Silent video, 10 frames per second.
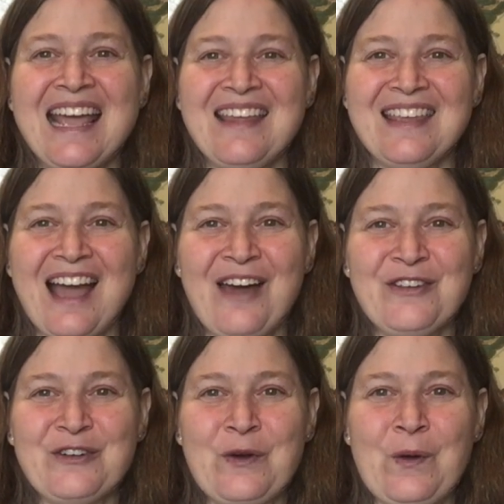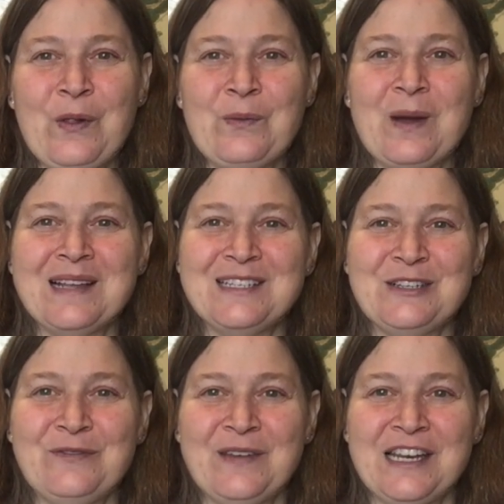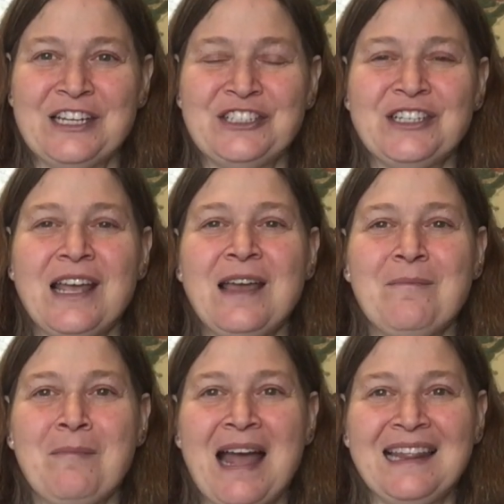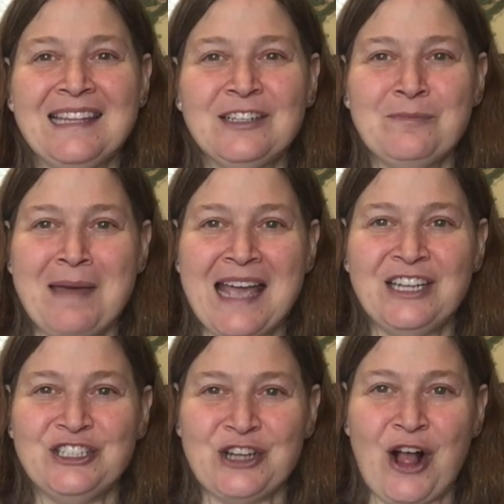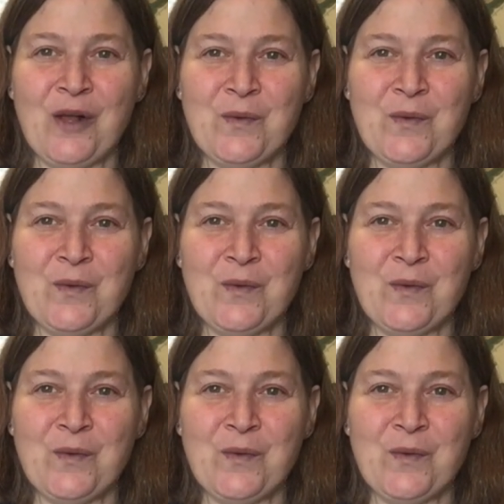The other goal was to finish my Little Meg shawl,